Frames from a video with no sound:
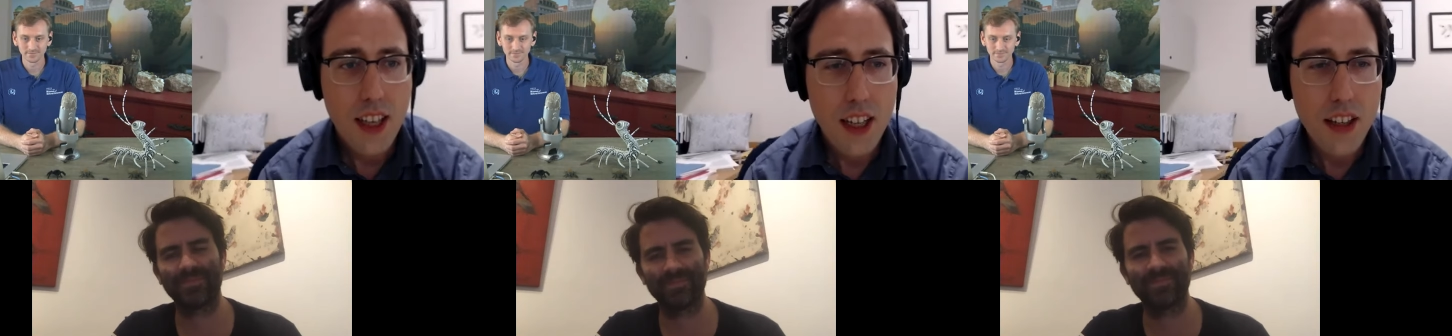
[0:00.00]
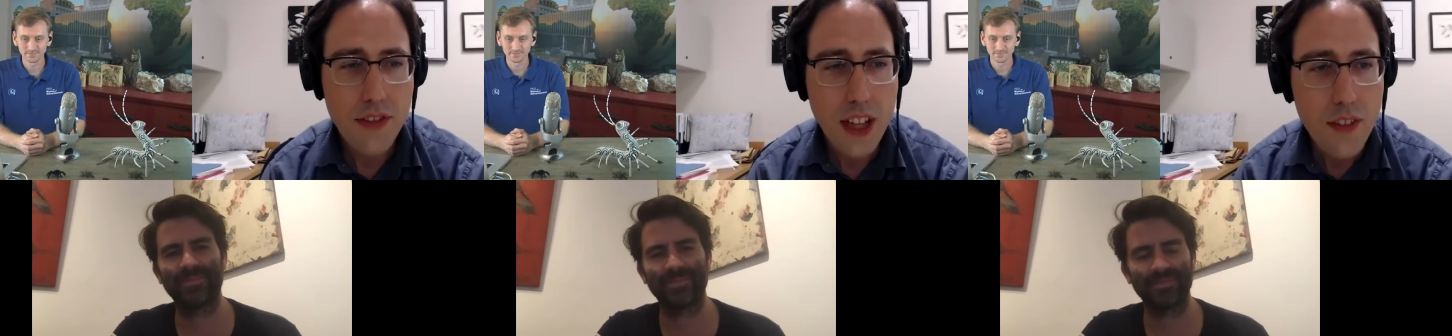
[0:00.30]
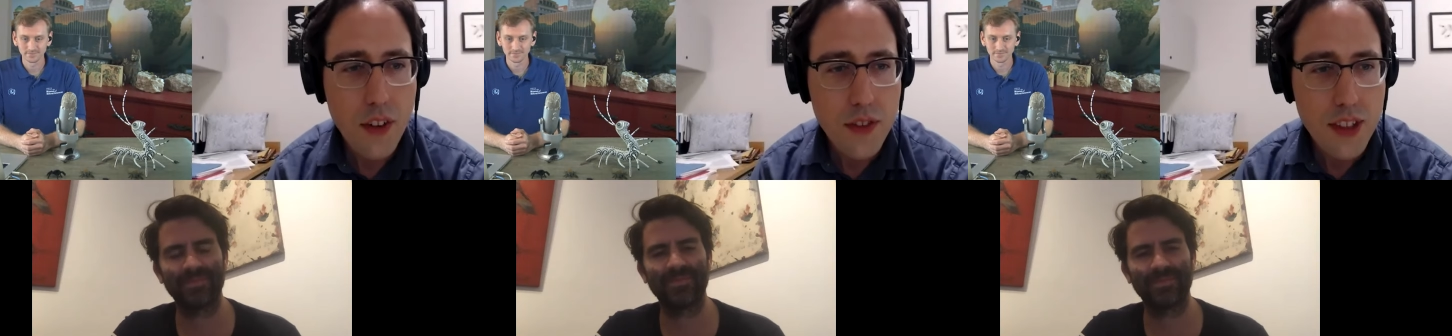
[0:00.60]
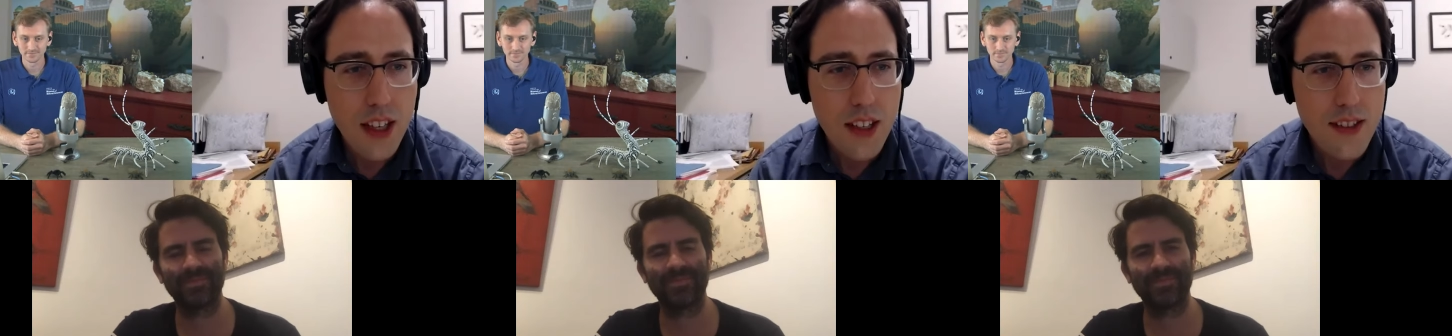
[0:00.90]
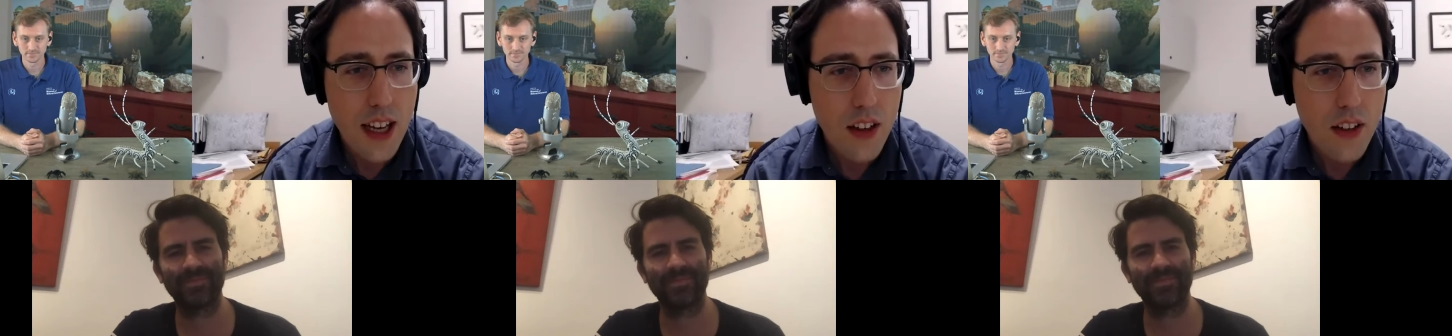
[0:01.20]
Speaker 1: Uh, the fly rooms is
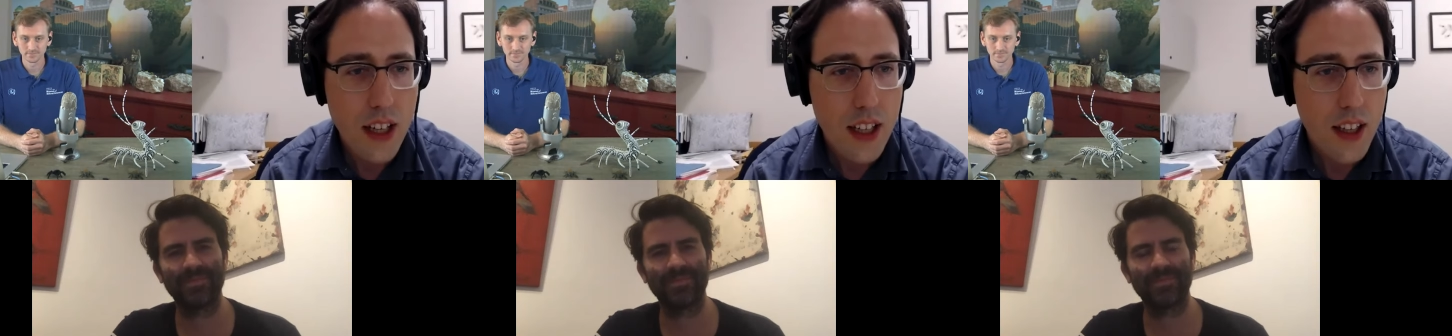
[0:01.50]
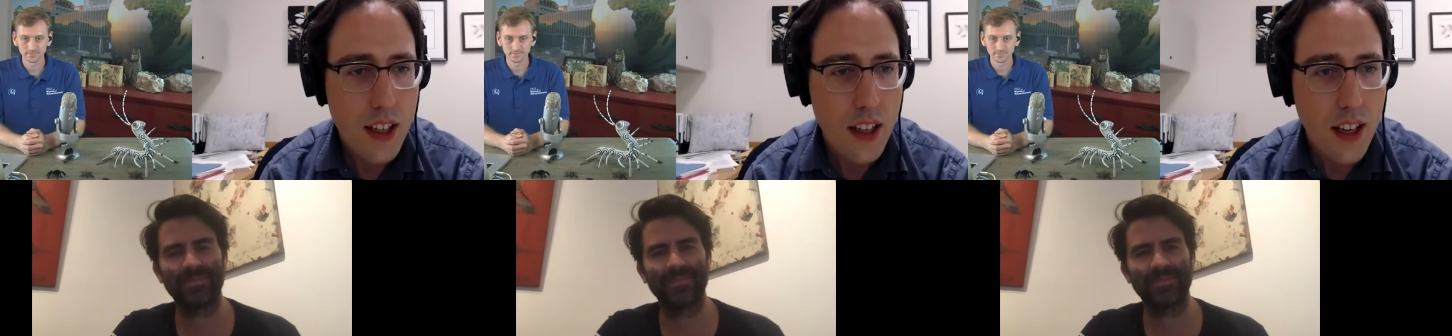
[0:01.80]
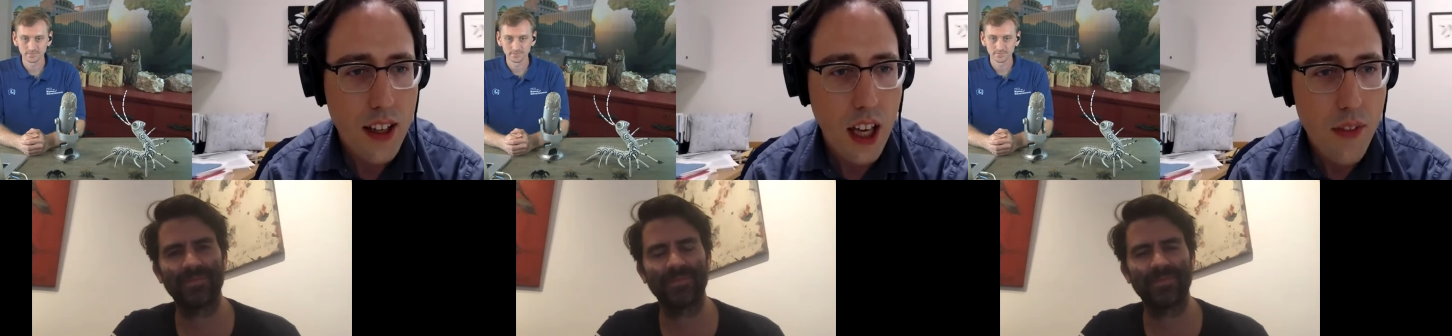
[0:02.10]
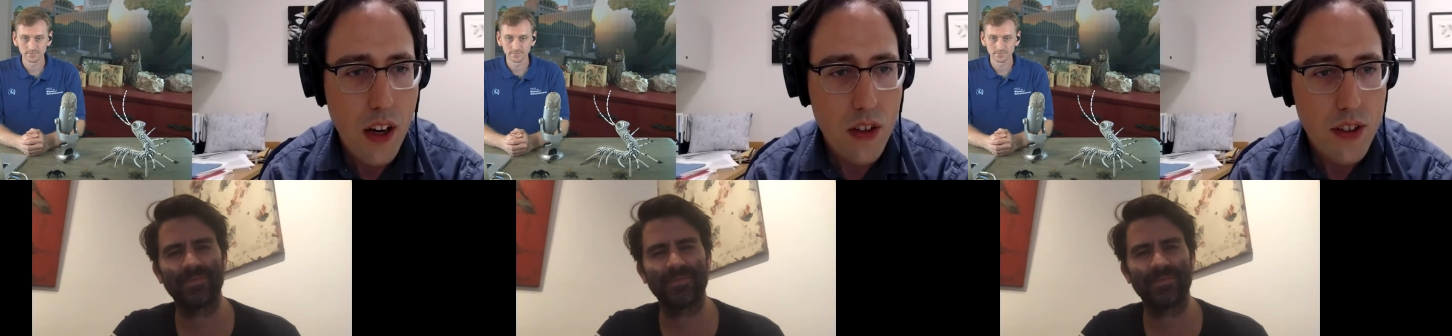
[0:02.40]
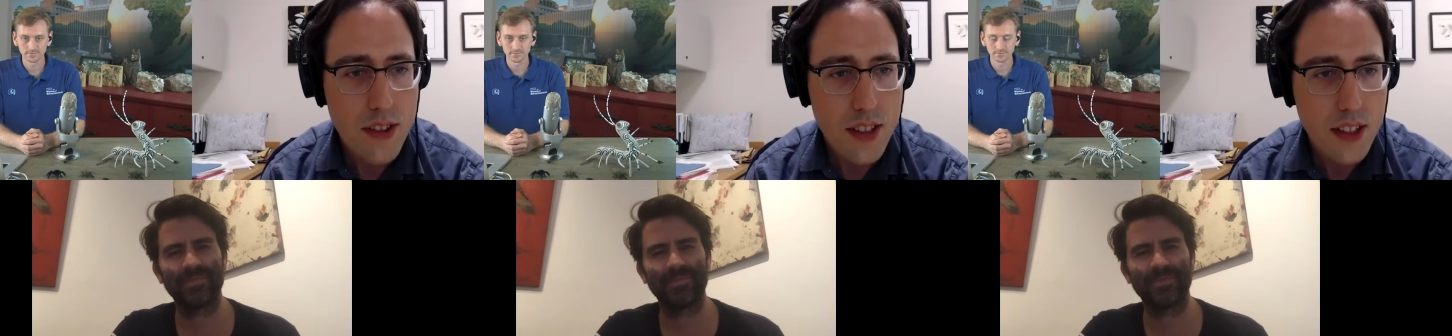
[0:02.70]
now like it came out
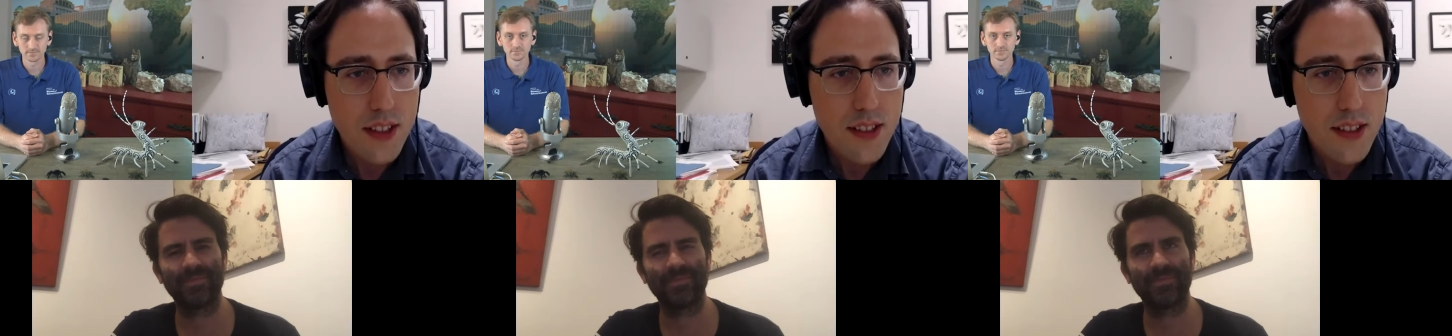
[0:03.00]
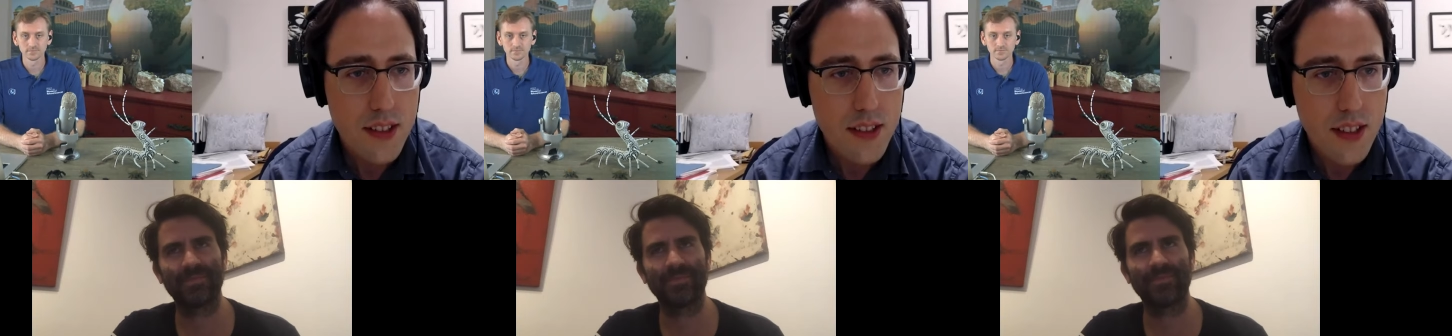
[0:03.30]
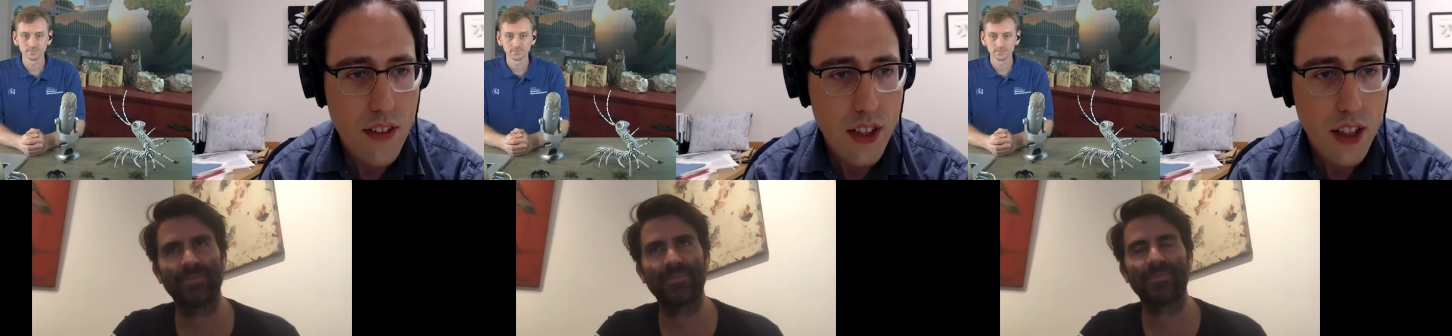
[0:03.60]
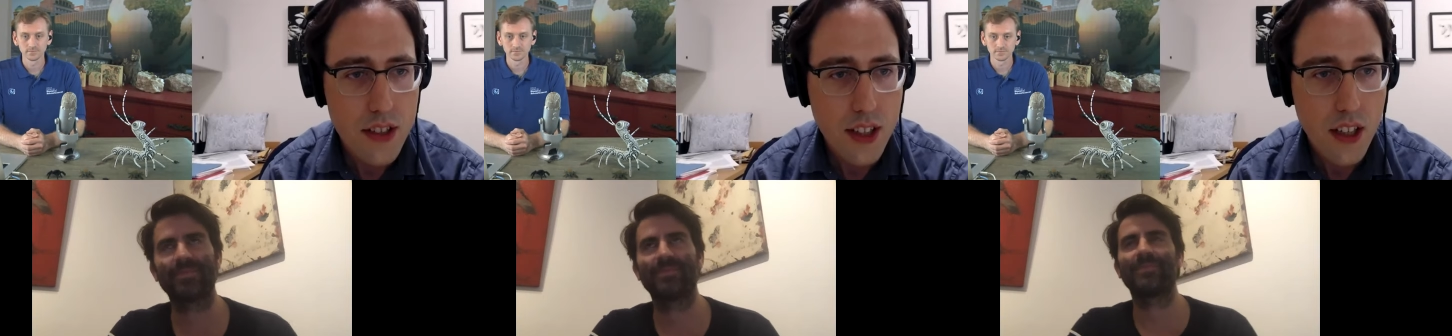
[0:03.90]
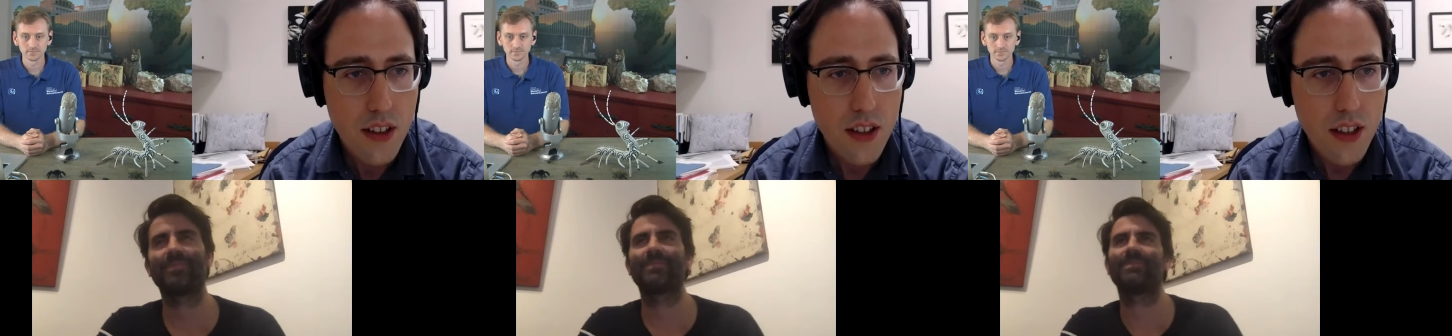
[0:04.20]
six, seven years ago.